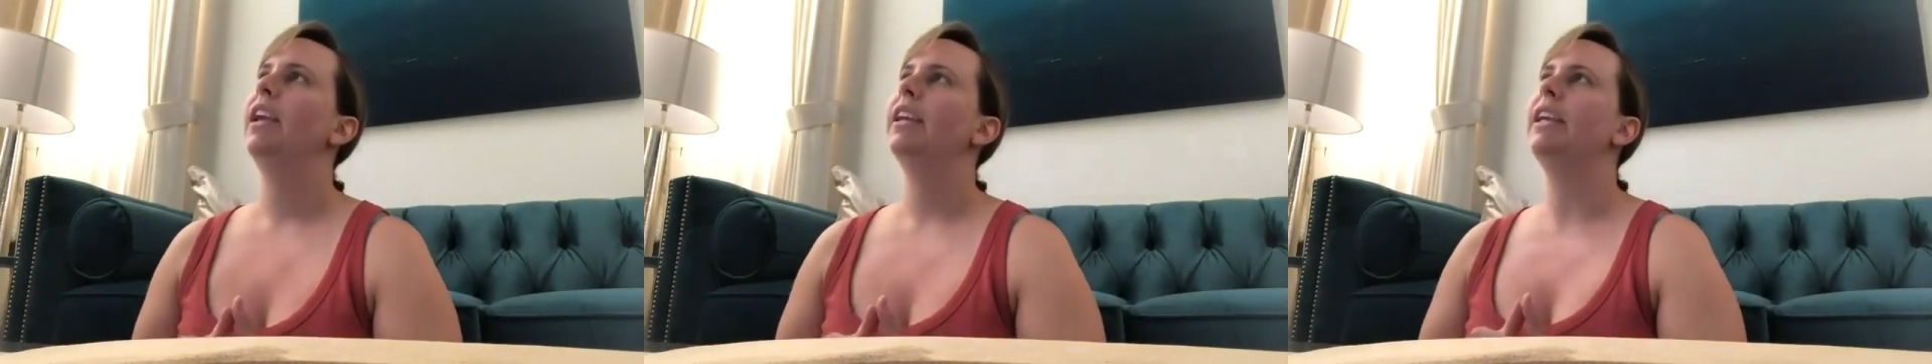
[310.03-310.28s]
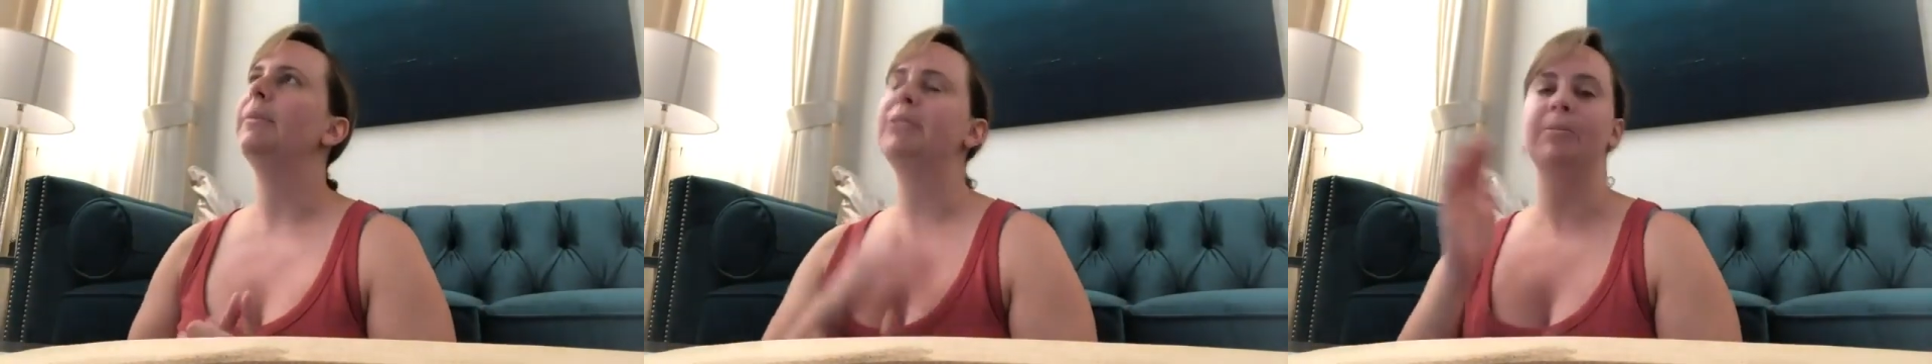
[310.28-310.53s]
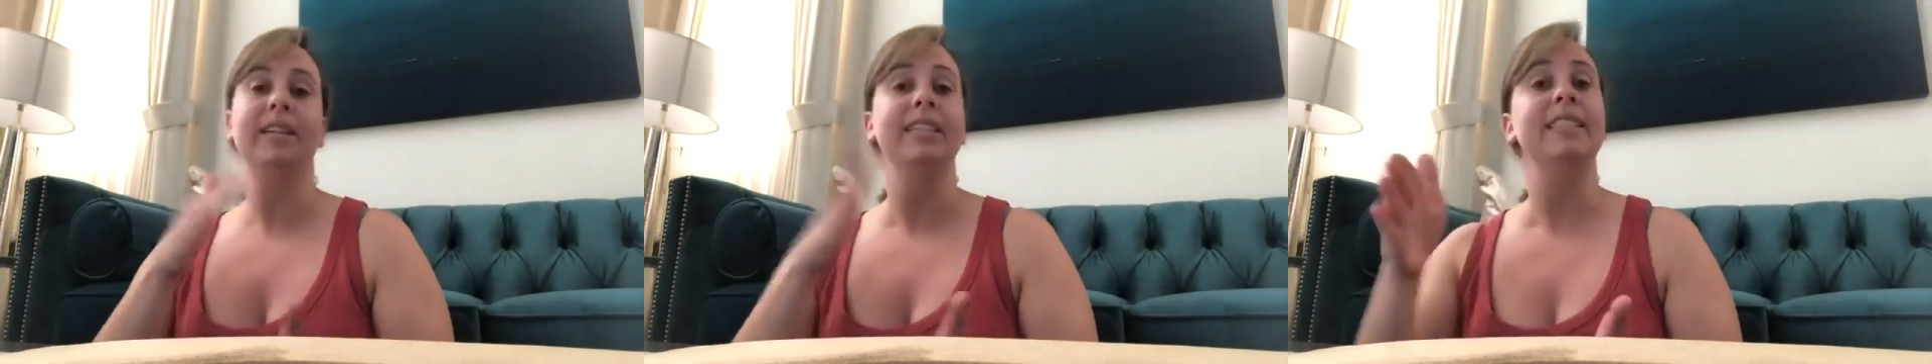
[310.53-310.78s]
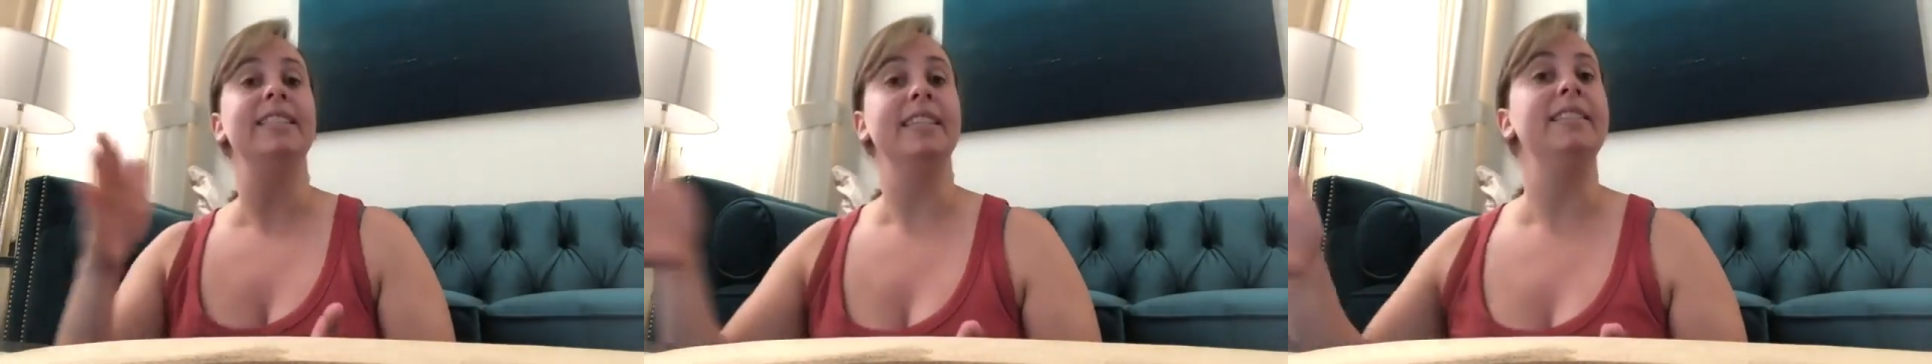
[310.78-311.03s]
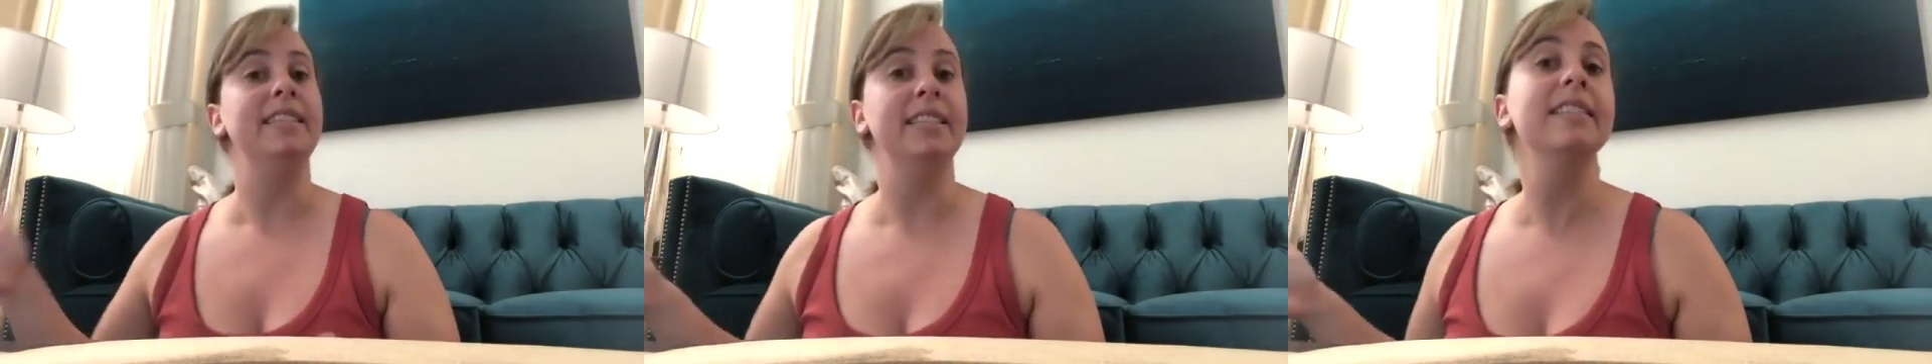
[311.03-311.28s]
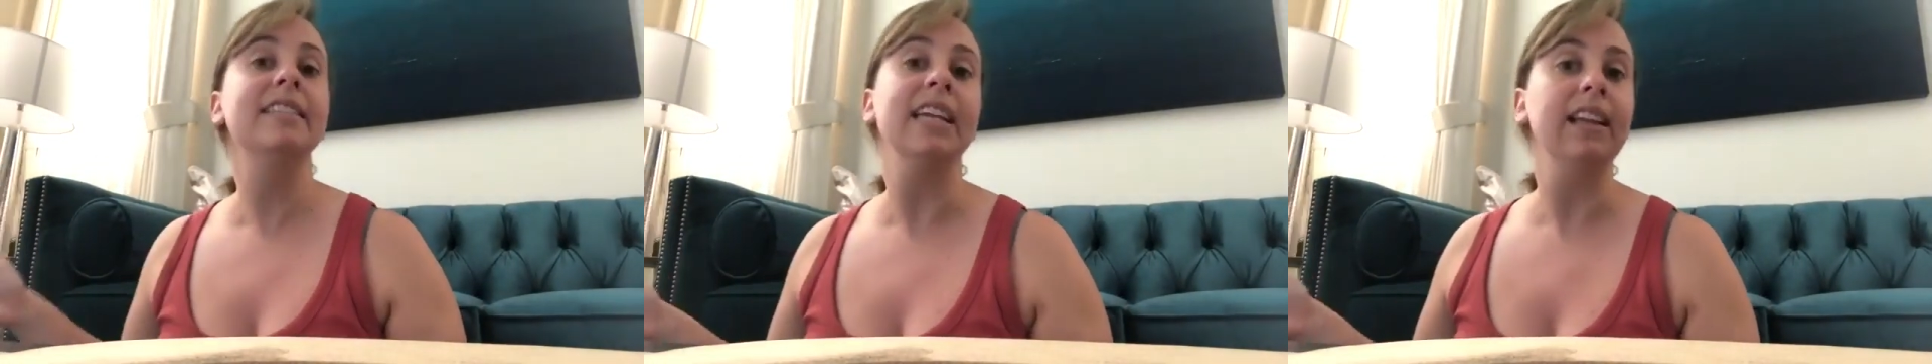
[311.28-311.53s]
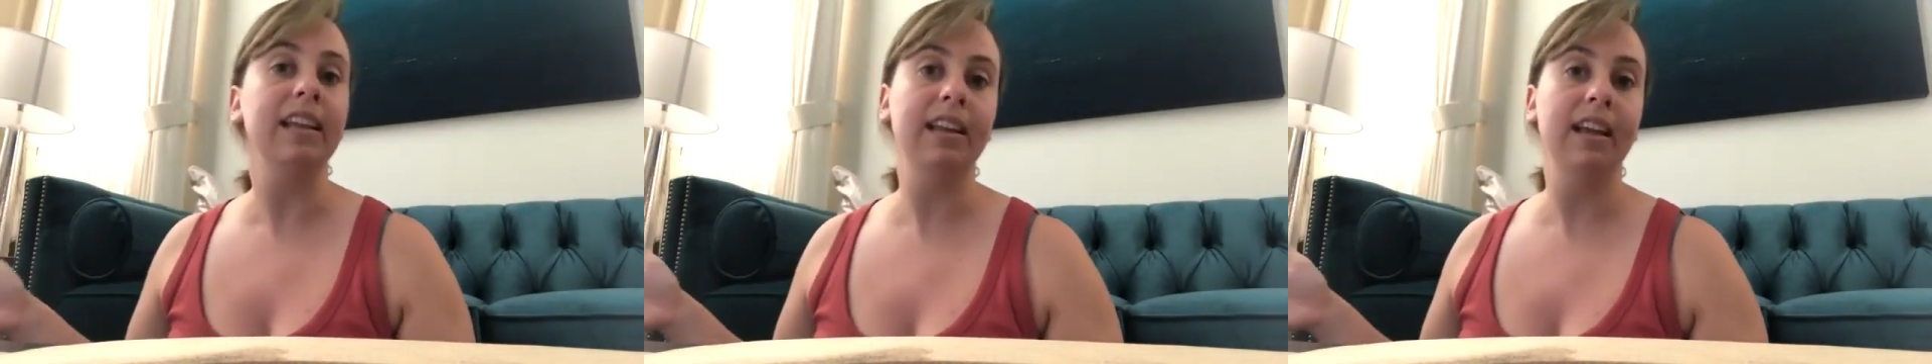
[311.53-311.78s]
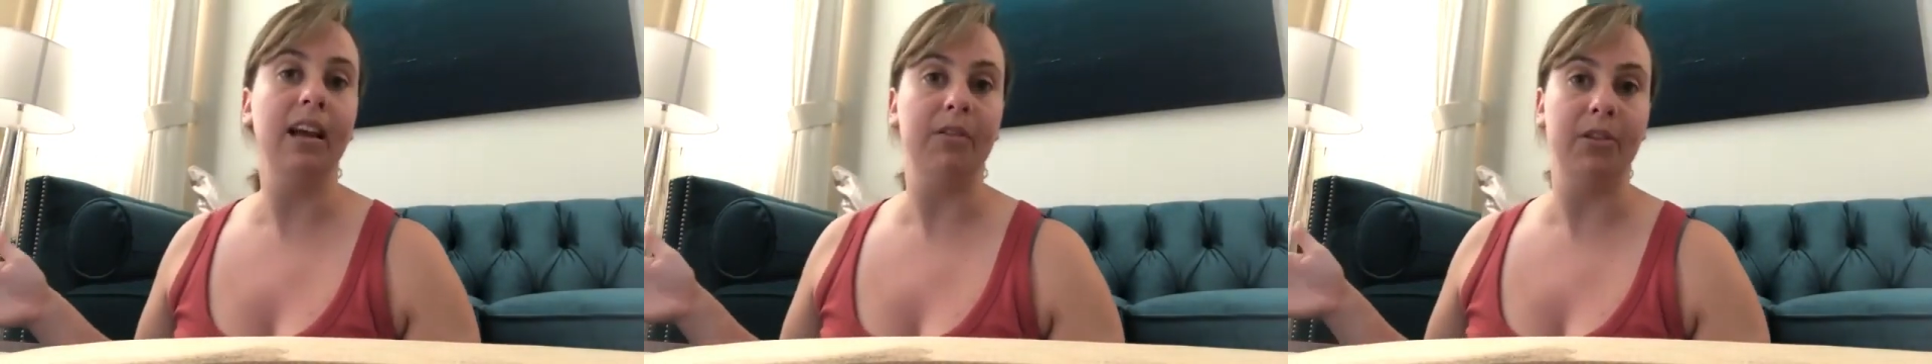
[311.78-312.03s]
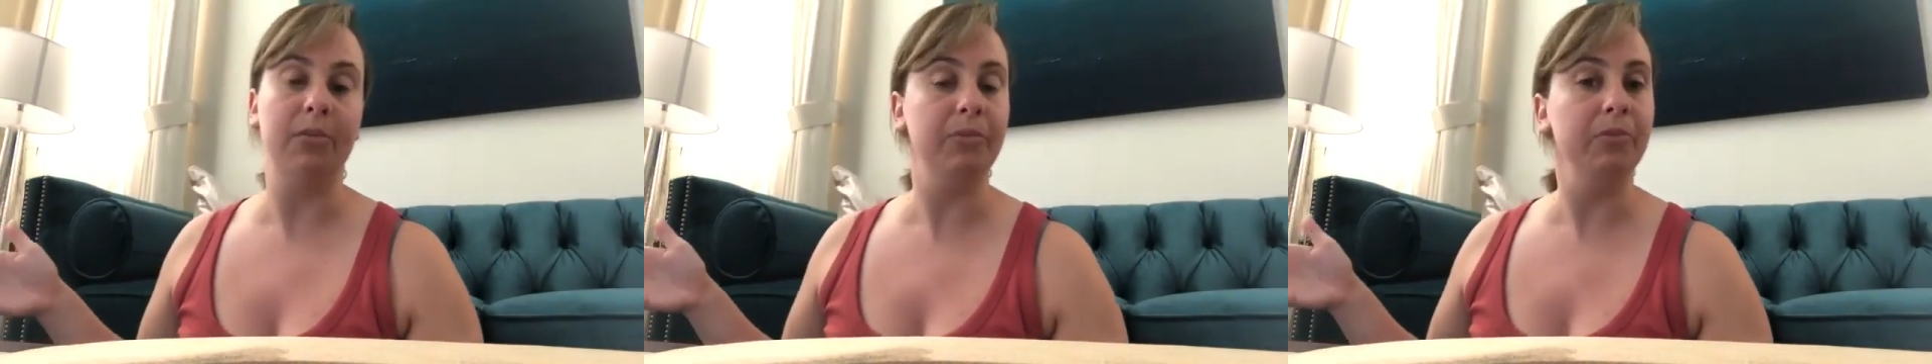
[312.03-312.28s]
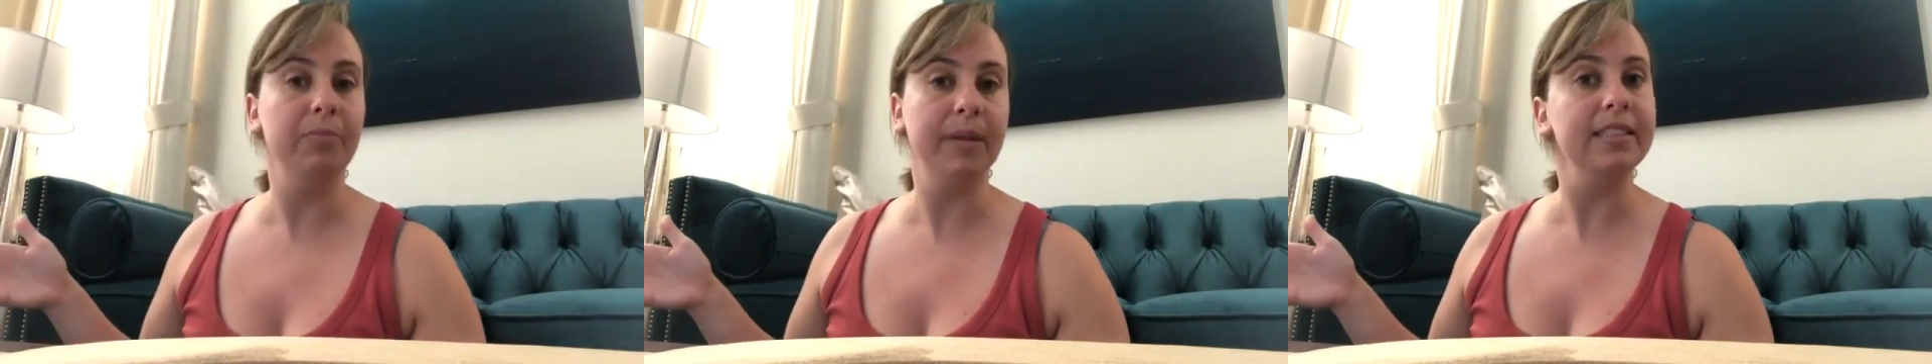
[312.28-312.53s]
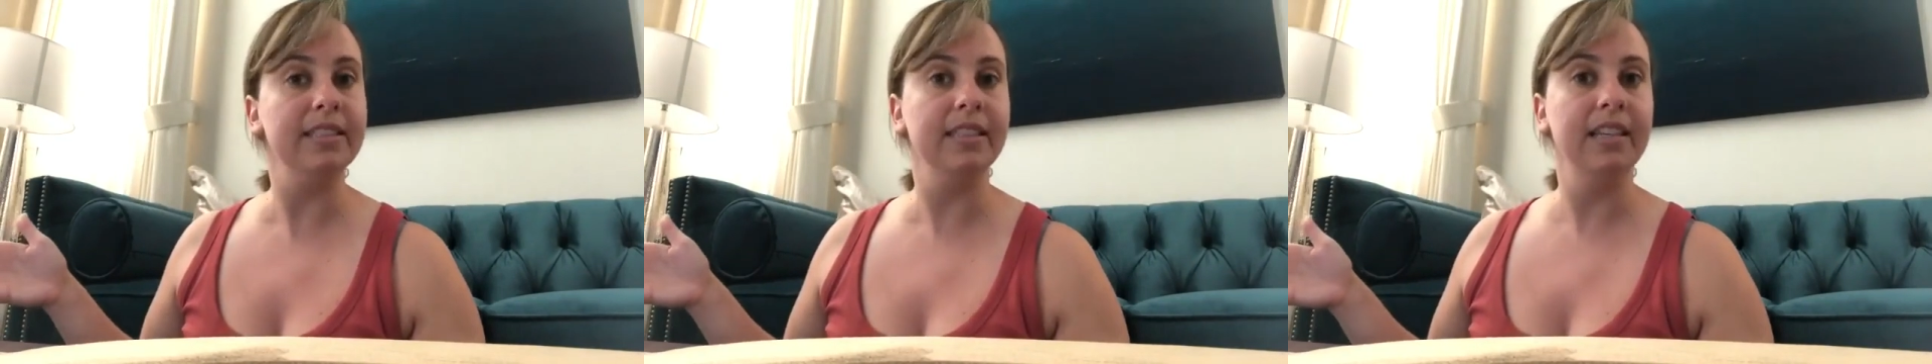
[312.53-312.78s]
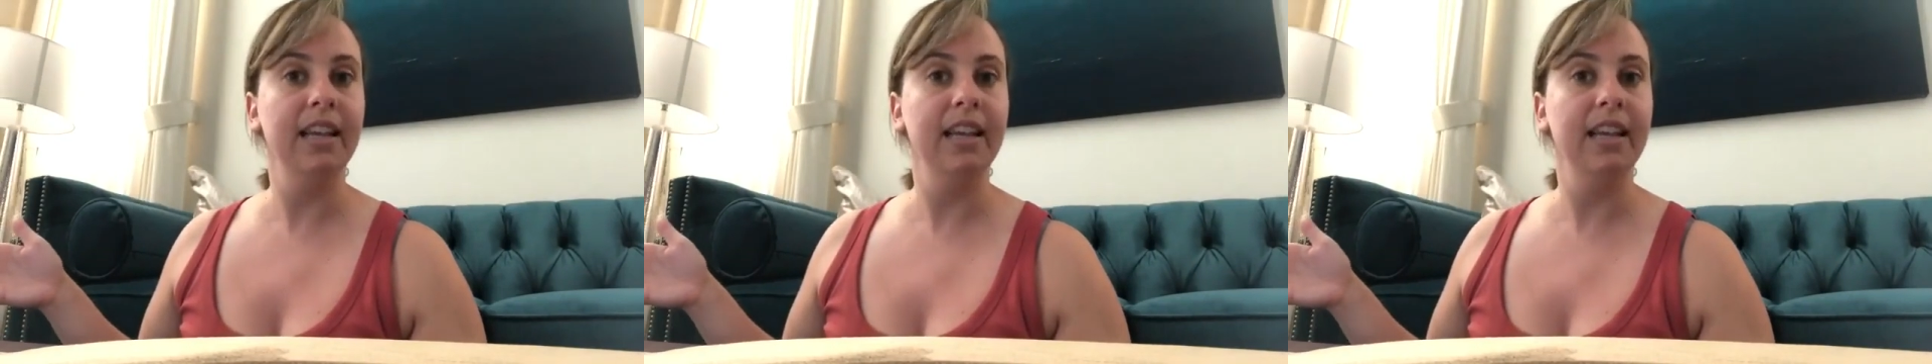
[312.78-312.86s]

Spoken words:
keep some consistency of the movements.